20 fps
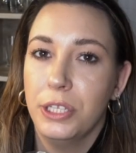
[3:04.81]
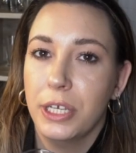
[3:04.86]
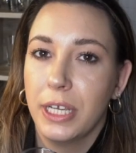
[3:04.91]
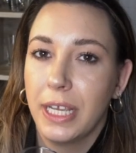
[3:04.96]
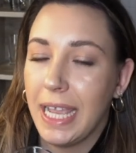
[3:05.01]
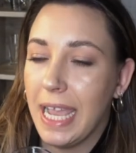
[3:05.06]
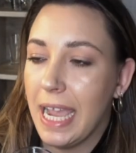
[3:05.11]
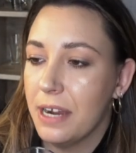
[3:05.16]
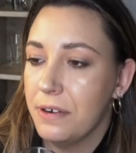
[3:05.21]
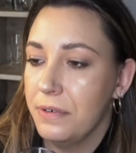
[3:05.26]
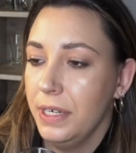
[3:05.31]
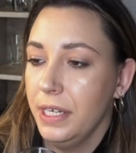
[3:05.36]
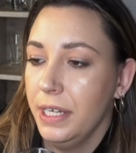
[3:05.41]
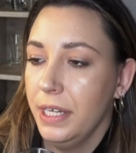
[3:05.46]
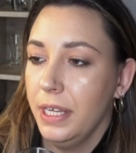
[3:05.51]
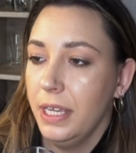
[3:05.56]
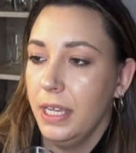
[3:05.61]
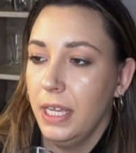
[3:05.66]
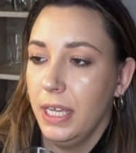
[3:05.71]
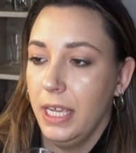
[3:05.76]
the
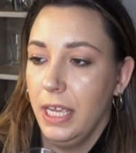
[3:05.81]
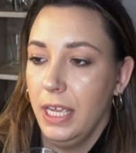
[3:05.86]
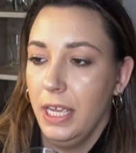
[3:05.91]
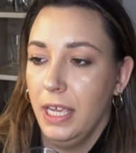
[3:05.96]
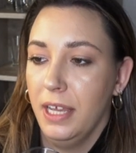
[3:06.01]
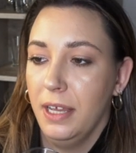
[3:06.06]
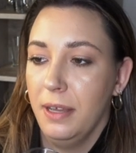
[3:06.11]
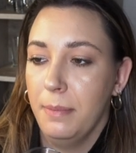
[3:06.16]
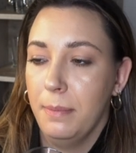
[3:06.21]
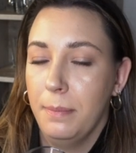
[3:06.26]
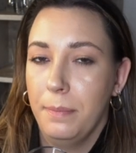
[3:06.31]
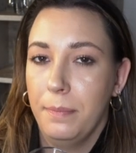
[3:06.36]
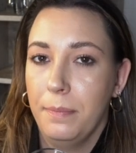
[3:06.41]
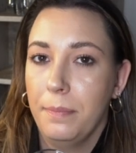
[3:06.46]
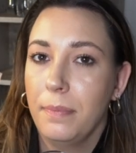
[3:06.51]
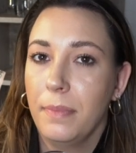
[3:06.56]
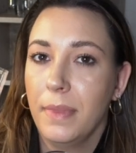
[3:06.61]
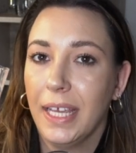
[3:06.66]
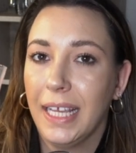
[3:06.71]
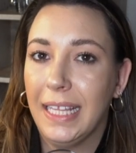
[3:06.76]
Karen
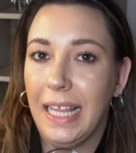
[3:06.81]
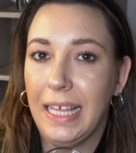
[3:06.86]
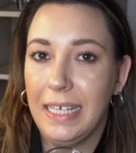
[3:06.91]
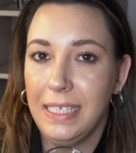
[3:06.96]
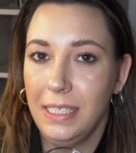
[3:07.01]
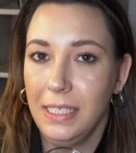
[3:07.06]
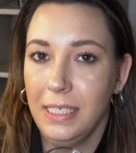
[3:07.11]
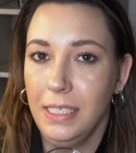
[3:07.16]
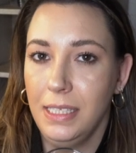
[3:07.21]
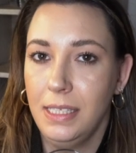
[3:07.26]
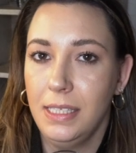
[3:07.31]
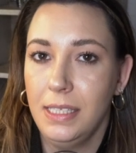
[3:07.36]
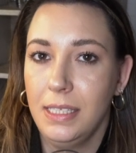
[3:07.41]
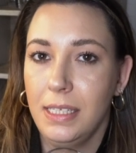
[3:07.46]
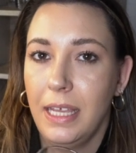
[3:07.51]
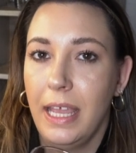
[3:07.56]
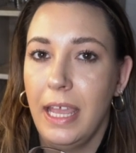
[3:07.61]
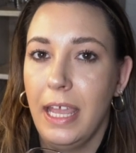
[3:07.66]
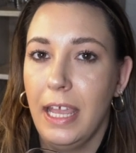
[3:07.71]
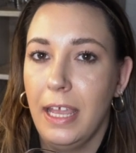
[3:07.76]
glasses,
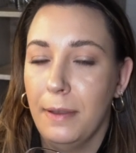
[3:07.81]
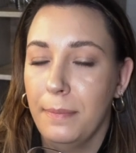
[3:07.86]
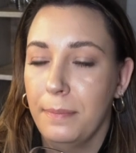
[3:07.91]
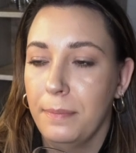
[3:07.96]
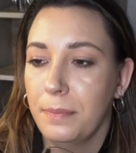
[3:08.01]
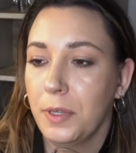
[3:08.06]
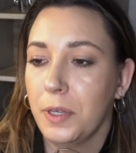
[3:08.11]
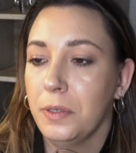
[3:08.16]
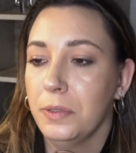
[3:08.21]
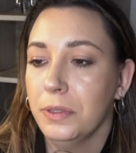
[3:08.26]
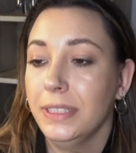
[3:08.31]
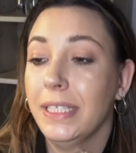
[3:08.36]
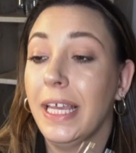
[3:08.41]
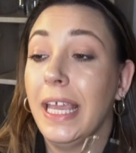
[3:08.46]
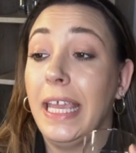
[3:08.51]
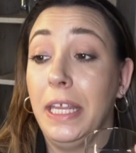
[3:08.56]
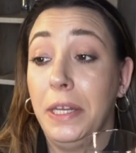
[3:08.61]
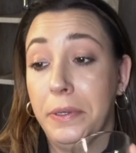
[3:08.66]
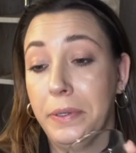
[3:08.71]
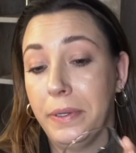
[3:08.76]

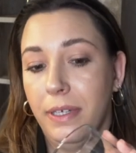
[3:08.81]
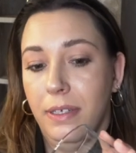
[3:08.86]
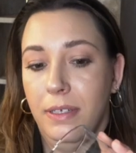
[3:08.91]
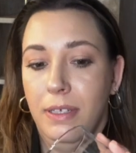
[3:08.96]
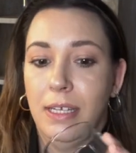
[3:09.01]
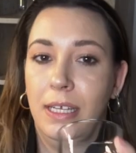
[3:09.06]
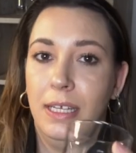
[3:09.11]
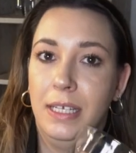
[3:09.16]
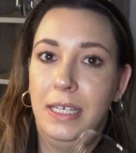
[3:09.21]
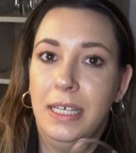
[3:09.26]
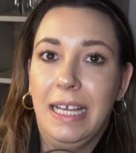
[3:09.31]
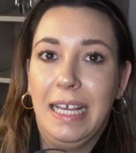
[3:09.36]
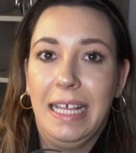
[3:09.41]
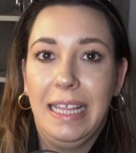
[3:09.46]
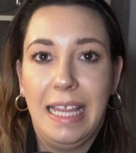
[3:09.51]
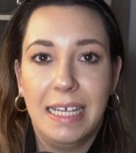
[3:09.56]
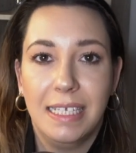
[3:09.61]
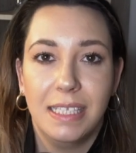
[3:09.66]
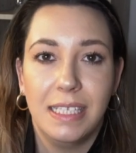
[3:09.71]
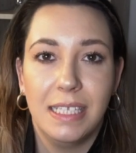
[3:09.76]
container
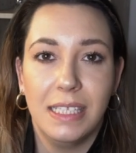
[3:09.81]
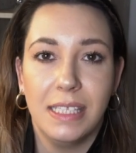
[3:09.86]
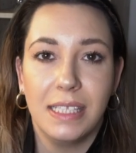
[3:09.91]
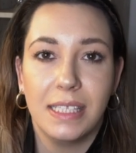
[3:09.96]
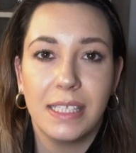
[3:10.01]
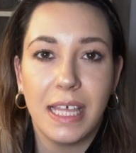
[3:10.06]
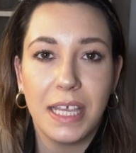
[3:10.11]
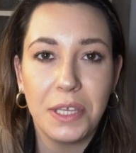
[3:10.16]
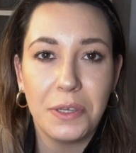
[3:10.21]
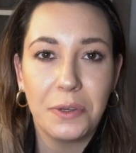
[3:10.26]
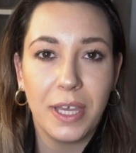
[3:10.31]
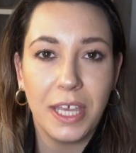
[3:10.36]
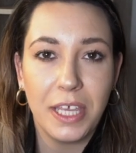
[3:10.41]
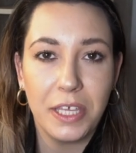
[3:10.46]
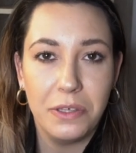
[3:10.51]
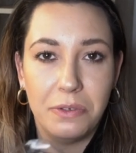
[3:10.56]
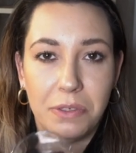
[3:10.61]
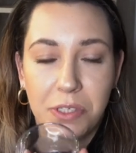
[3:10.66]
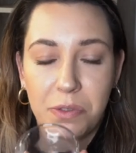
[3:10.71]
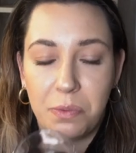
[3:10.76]
glasses that you can
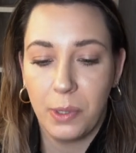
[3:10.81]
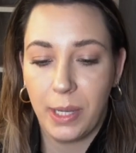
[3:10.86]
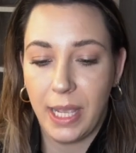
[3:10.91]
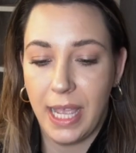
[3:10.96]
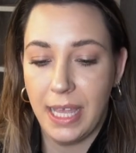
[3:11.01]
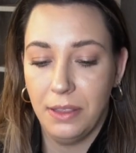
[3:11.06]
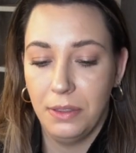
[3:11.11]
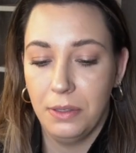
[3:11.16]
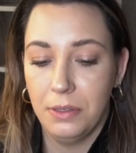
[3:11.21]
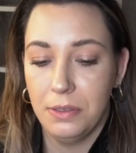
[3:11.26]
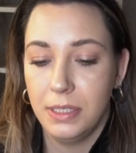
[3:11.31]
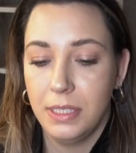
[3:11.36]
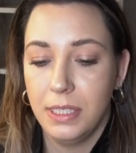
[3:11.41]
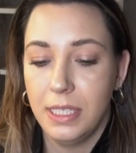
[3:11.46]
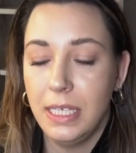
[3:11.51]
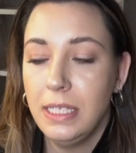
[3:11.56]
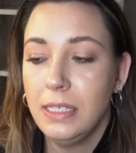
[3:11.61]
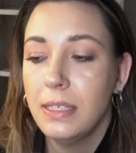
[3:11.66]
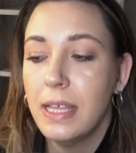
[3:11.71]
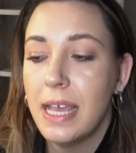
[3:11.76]
use for candles.
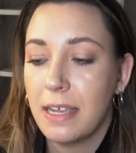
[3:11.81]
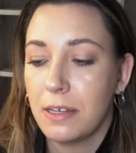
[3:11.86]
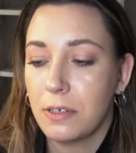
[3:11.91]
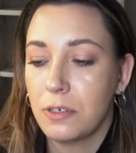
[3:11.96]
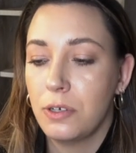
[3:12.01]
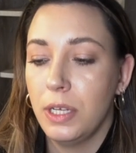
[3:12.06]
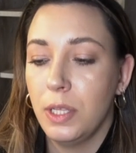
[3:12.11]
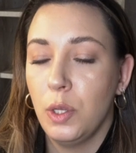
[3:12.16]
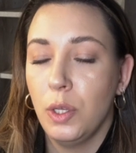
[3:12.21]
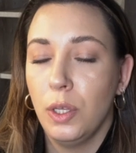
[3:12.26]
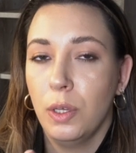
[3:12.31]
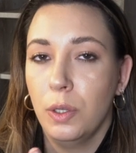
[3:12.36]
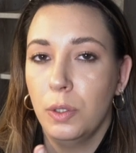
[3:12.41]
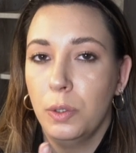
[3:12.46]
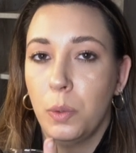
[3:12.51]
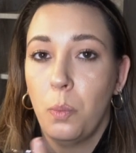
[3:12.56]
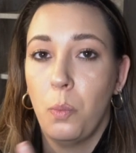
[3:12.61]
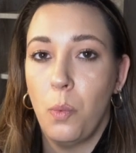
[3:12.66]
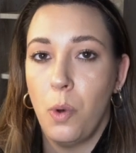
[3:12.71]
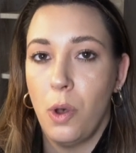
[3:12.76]
These are actually
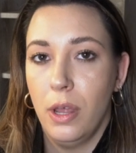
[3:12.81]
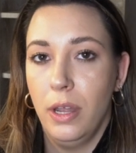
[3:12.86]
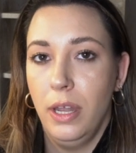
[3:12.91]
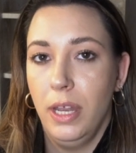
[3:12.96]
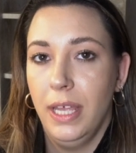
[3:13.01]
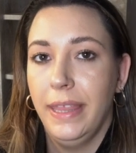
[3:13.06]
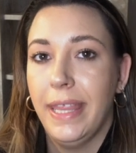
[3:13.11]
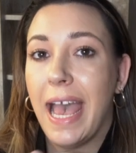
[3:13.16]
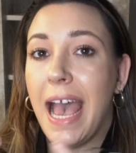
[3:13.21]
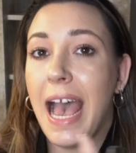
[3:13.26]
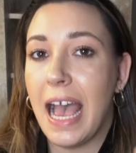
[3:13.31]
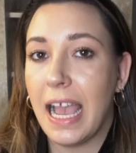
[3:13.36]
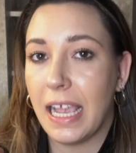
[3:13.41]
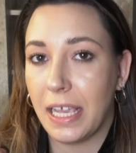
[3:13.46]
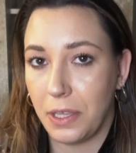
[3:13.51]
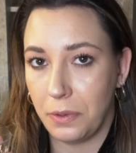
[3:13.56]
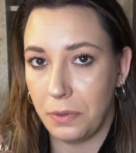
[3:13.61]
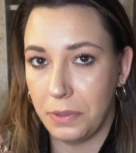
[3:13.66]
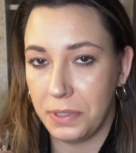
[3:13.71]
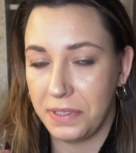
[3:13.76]
the one that
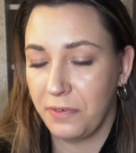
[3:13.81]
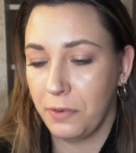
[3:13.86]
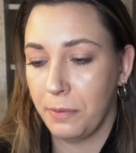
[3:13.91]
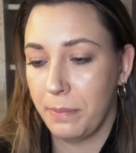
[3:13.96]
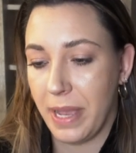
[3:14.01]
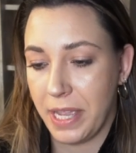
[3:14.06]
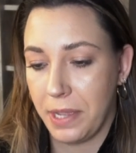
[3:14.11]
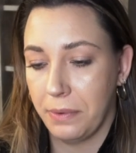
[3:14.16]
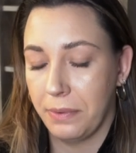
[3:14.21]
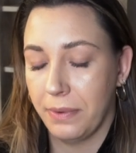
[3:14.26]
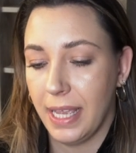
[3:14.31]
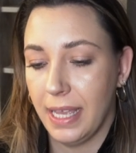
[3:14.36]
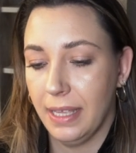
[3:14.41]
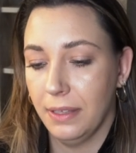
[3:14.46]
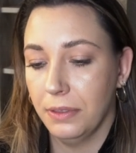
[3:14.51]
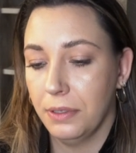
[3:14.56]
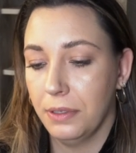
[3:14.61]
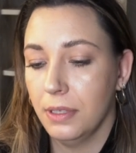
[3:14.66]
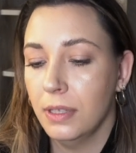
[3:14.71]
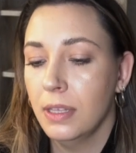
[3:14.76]
I use for my own
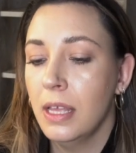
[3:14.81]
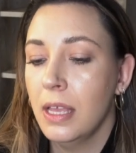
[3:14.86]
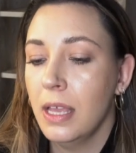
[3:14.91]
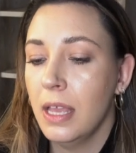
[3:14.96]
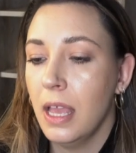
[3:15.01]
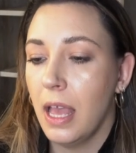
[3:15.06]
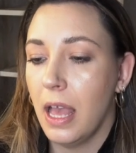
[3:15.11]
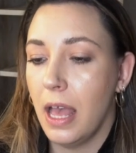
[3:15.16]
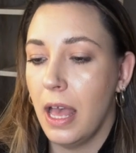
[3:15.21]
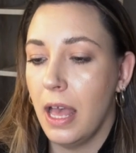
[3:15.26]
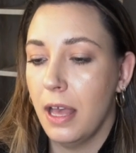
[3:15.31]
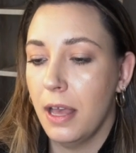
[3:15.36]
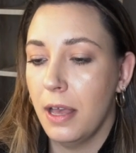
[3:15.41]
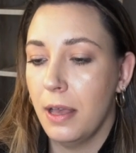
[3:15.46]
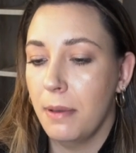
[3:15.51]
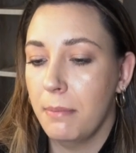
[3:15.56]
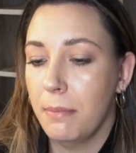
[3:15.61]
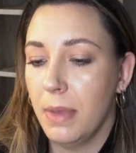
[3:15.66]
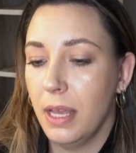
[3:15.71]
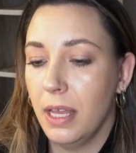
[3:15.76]
candle.
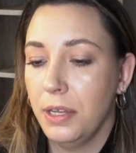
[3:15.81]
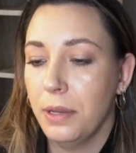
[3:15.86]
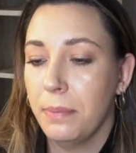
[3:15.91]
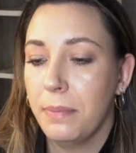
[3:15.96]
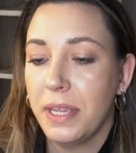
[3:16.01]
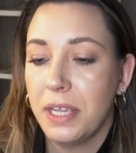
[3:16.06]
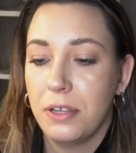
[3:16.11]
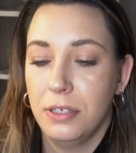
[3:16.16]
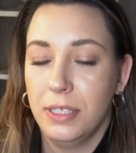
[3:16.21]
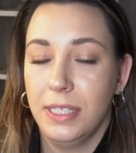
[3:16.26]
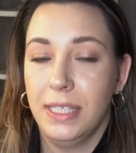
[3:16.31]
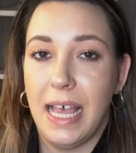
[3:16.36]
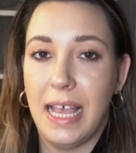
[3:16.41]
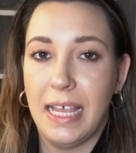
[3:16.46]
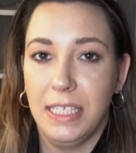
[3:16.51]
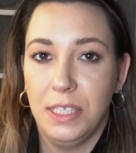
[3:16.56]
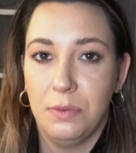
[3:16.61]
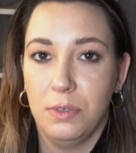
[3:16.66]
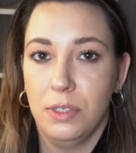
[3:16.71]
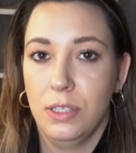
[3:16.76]
The bigger
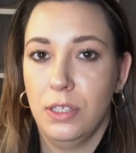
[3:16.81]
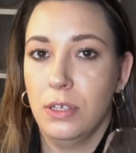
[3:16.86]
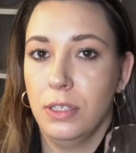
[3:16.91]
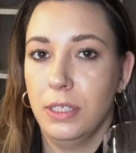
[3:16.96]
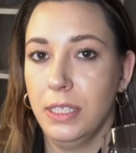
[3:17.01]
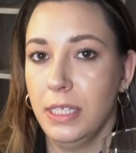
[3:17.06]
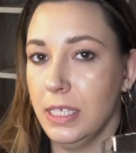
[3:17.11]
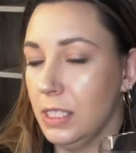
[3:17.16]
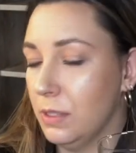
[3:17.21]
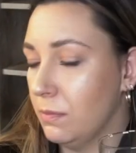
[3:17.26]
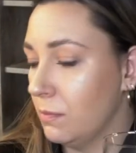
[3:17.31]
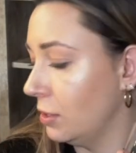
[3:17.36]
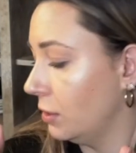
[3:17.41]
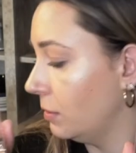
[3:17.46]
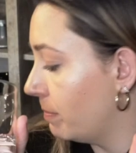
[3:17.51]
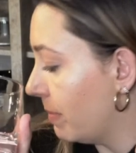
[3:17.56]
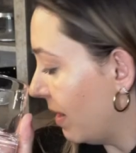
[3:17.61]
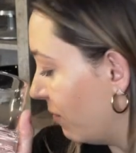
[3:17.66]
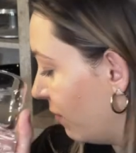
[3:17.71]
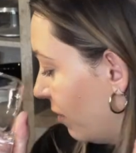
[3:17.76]
size one, not these ones.
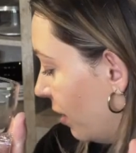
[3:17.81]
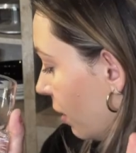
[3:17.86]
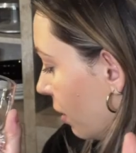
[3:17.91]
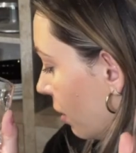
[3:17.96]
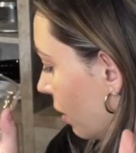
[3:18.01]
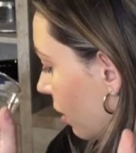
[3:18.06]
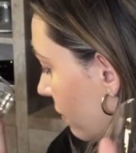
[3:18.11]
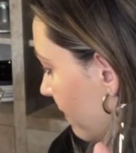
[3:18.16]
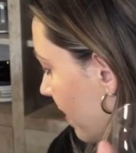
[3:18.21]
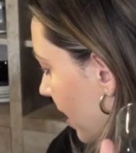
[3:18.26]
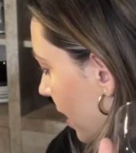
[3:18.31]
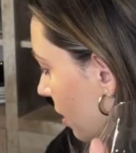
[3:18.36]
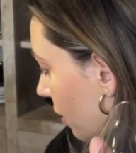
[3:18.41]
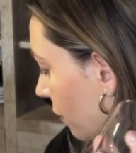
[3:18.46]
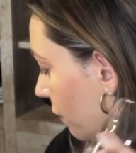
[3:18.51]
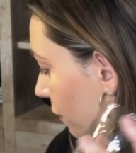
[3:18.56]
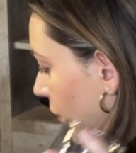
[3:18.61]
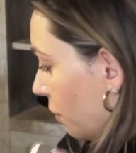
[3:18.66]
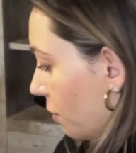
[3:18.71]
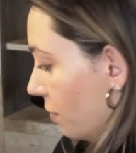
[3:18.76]
But well, we
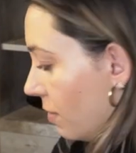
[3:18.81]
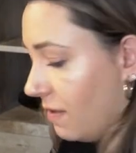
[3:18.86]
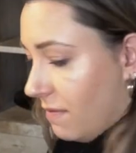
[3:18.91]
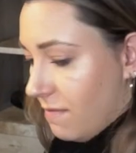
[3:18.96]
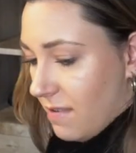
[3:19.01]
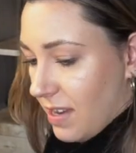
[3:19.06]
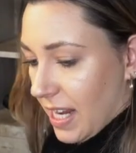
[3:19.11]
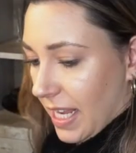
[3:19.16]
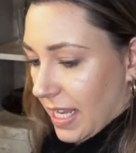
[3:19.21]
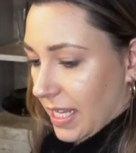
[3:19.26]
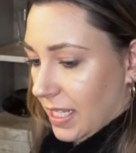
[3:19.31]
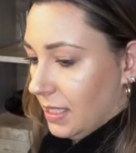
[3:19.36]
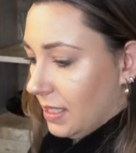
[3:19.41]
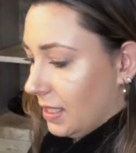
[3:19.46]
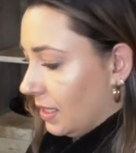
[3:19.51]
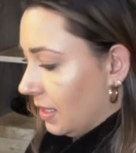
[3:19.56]
got four of these.